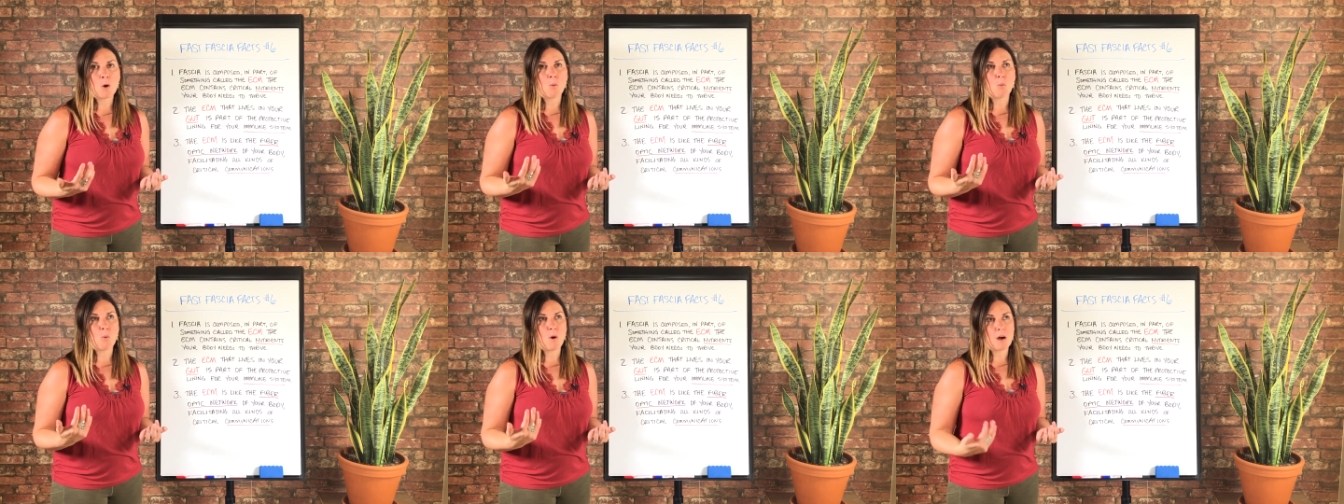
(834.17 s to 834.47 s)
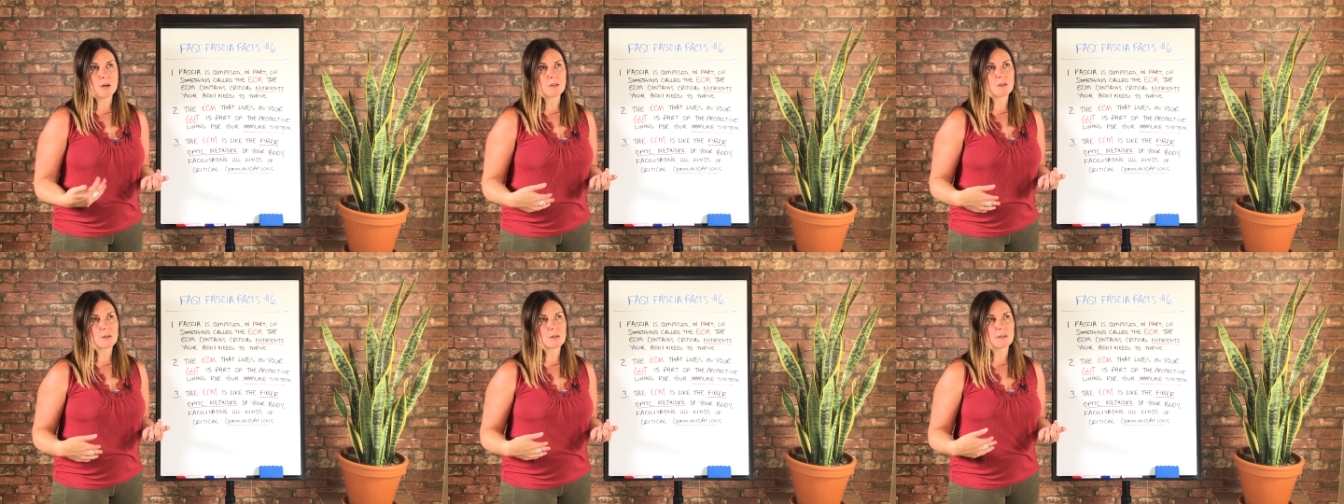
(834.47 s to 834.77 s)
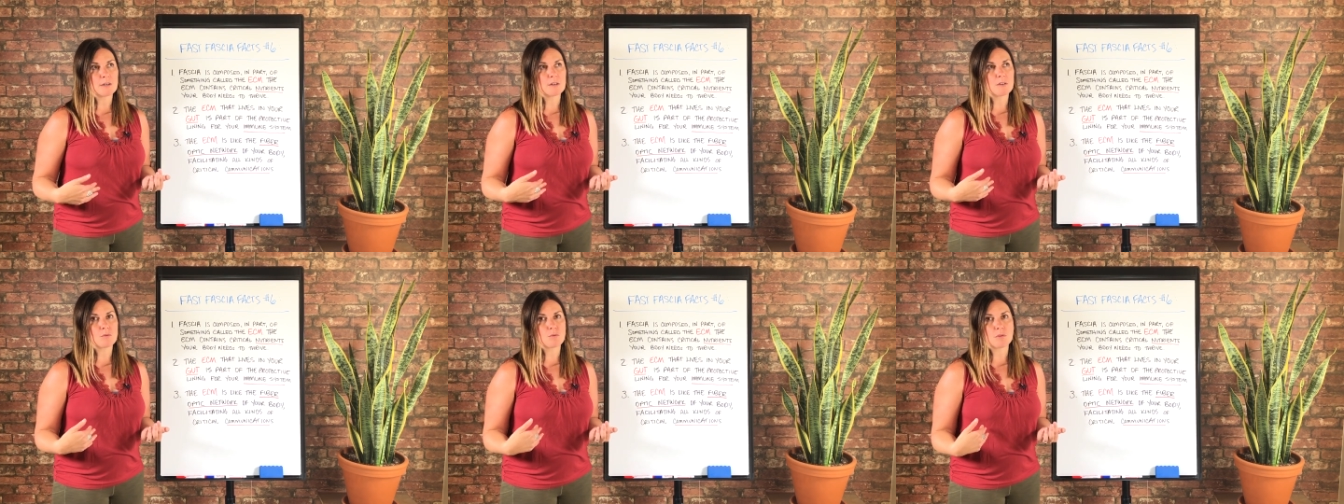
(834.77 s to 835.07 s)
Water
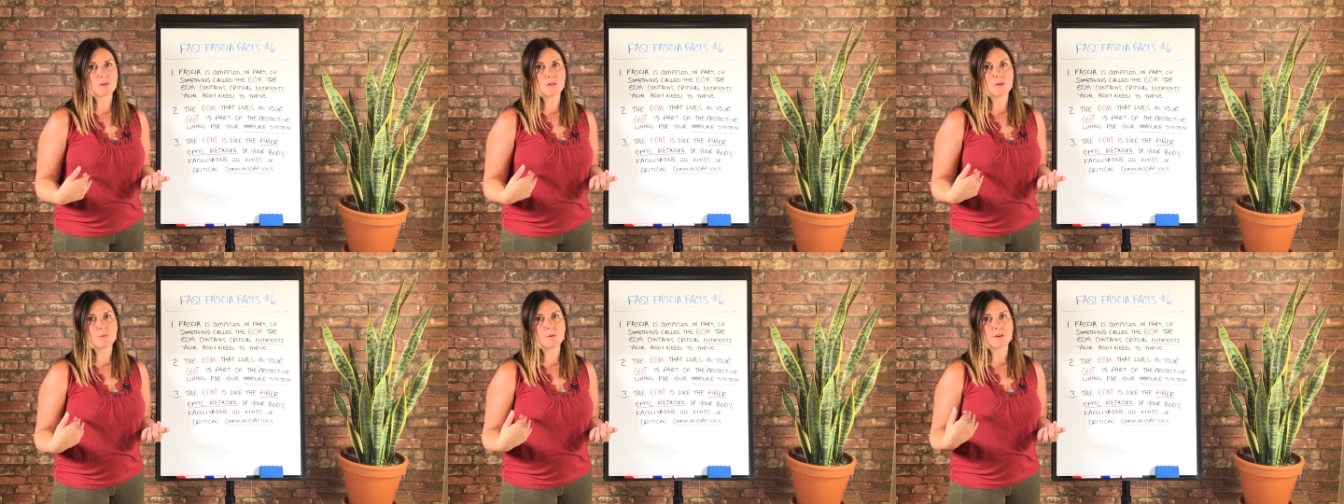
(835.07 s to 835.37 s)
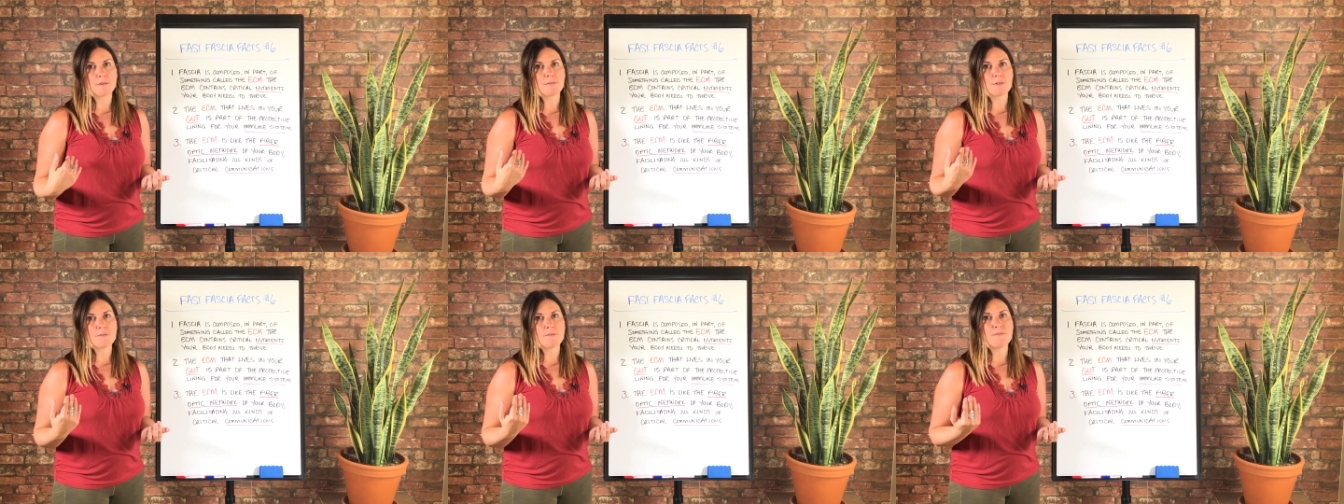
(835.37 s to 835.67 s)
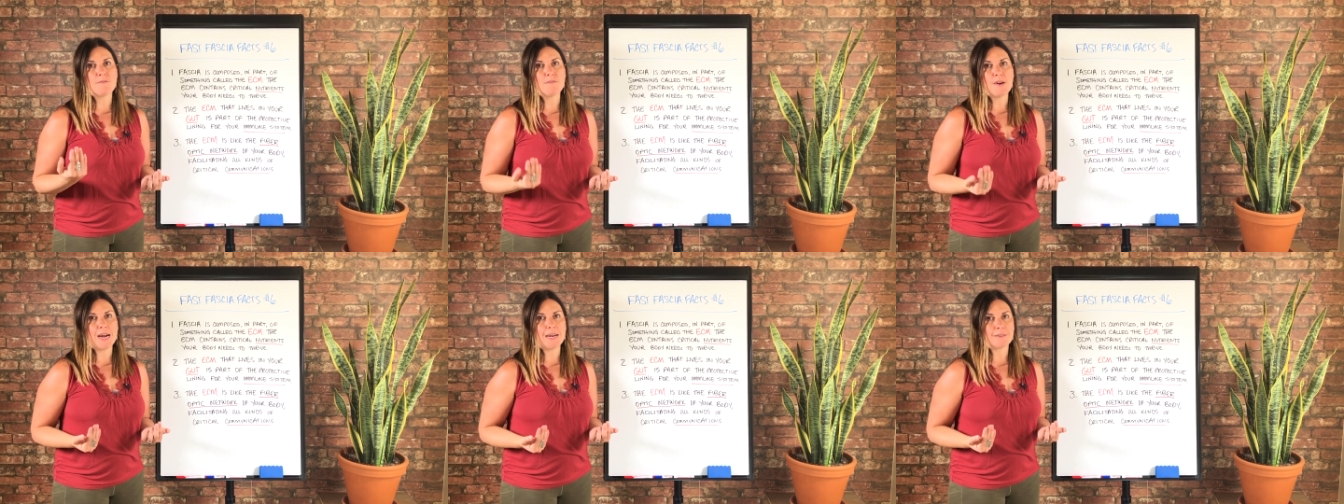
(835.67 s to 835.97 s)
is really one of the
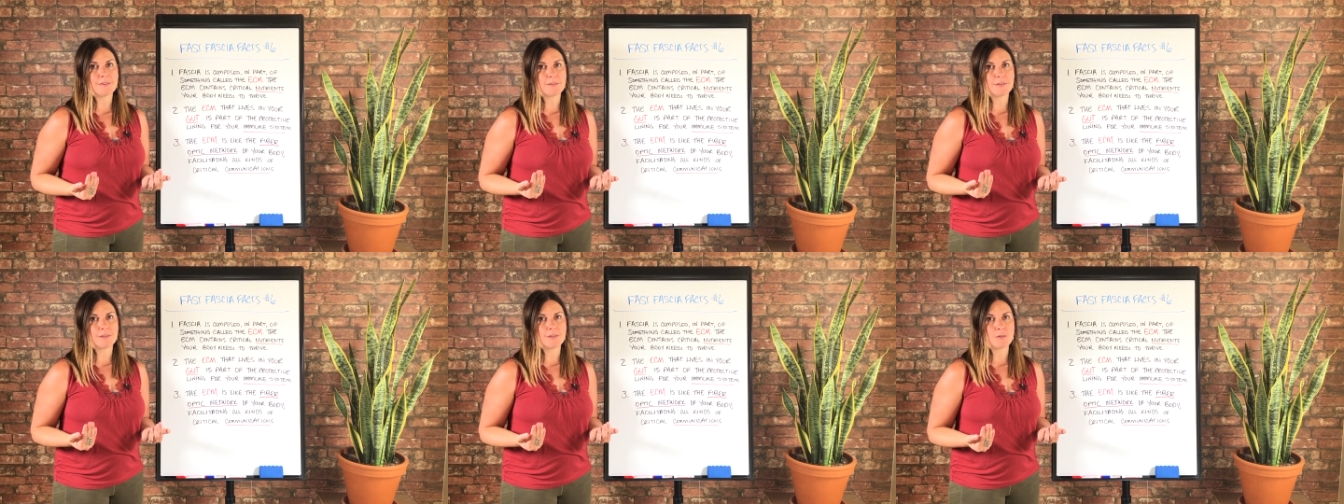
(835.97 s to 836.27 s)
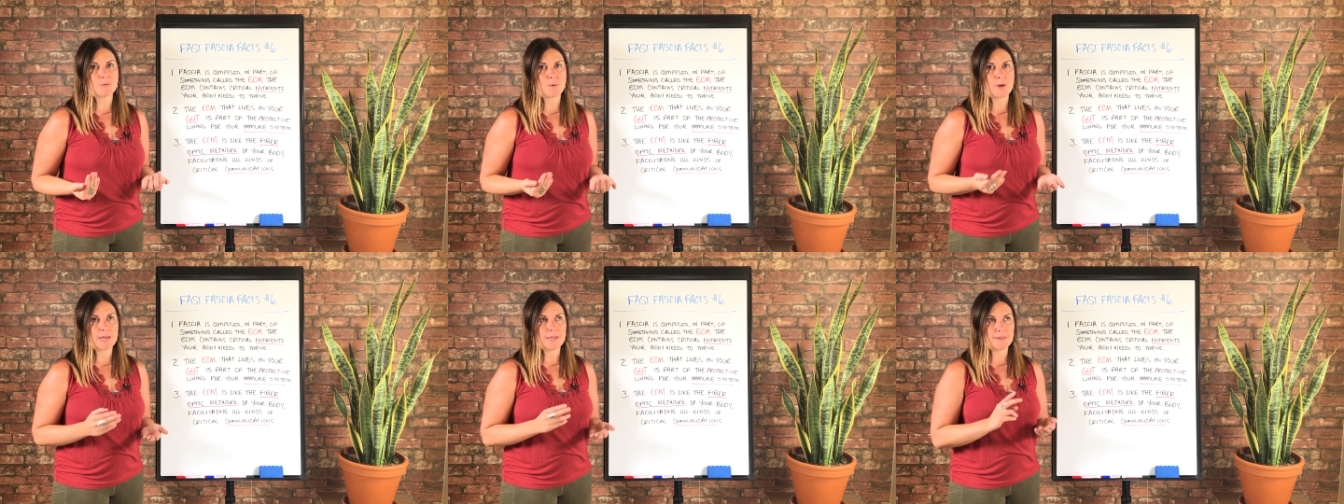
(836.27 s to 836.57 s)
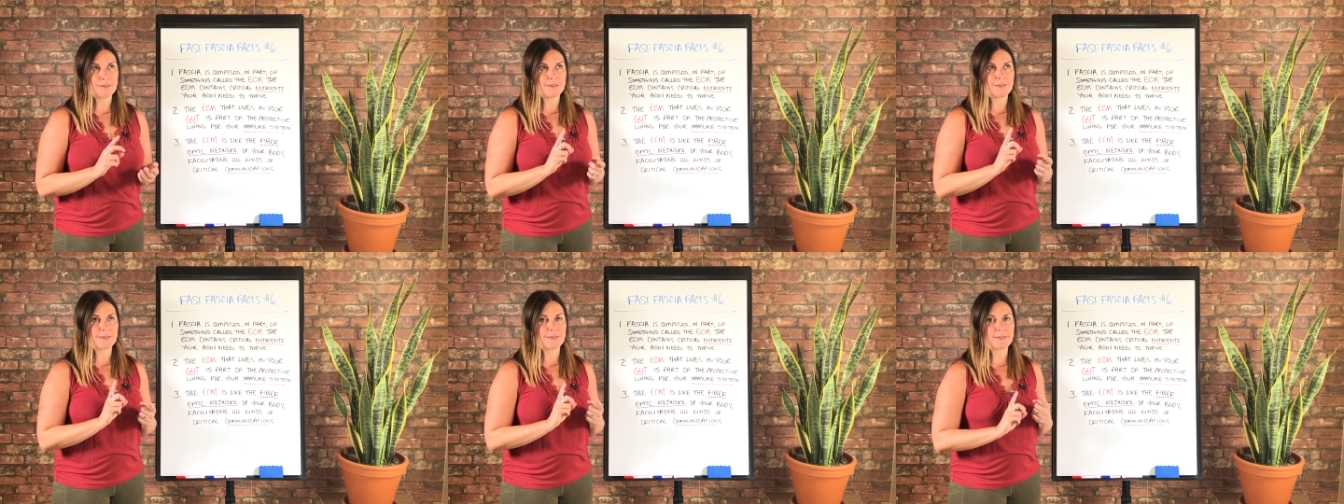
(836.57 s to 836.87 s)
fastest
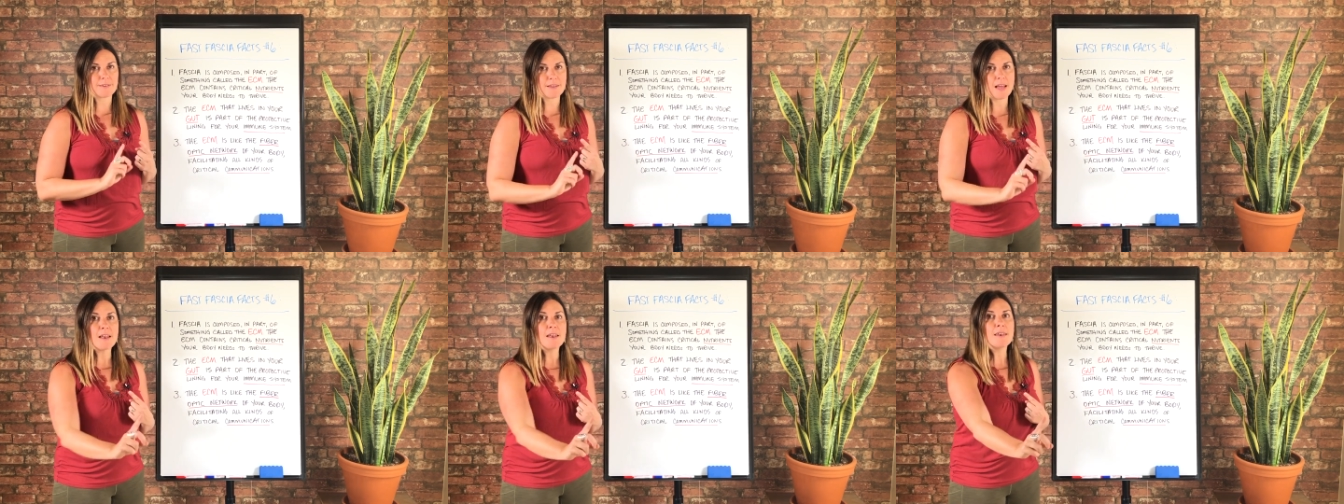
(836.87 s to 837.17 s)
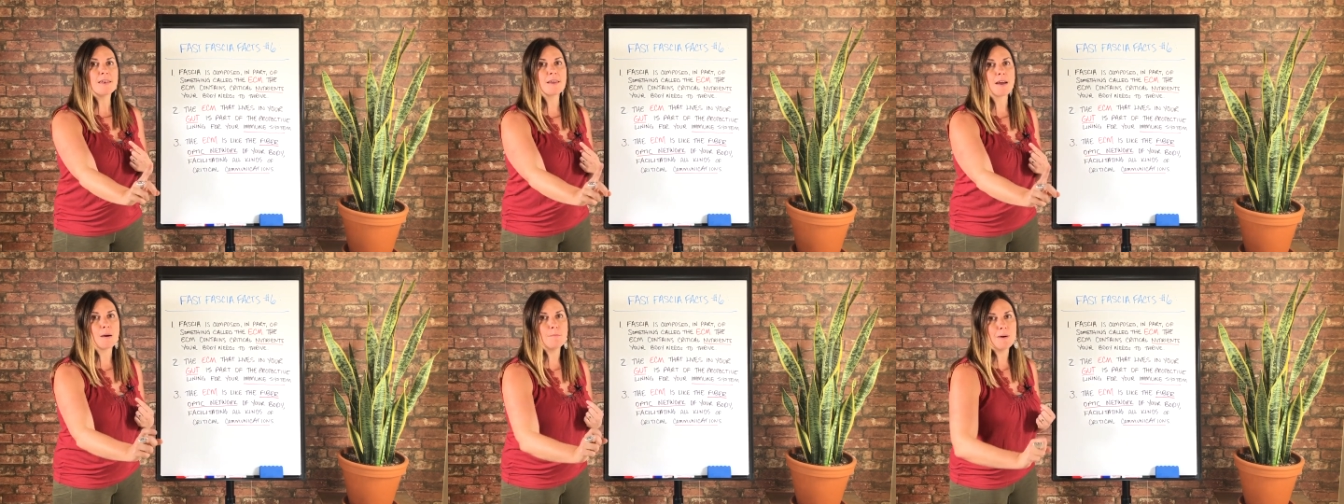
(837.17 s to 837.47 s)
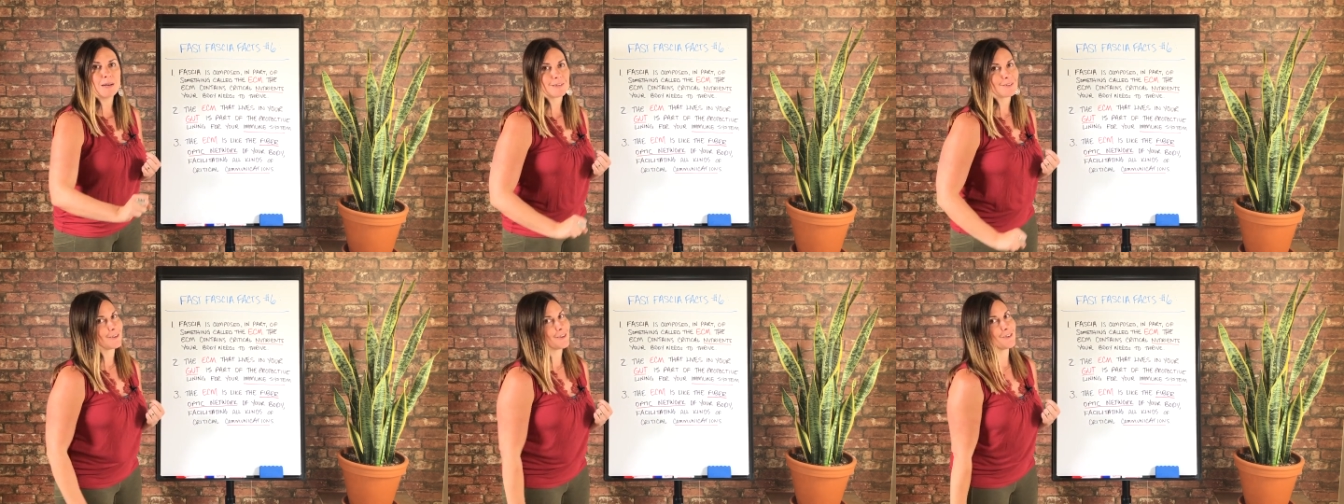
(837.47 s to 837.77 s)
ways to send a
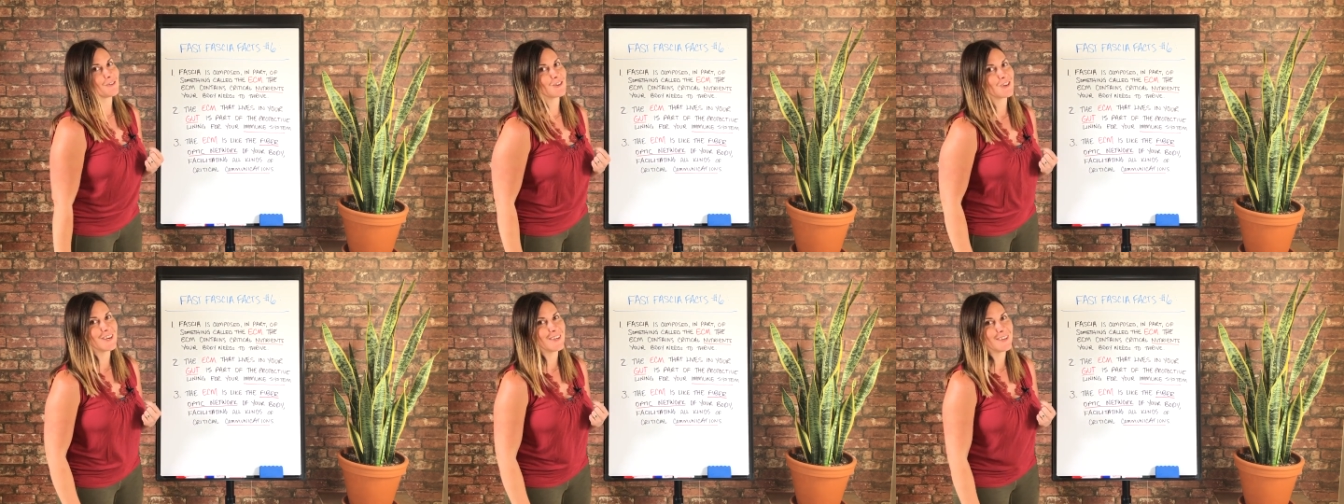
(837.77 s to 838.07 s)
message.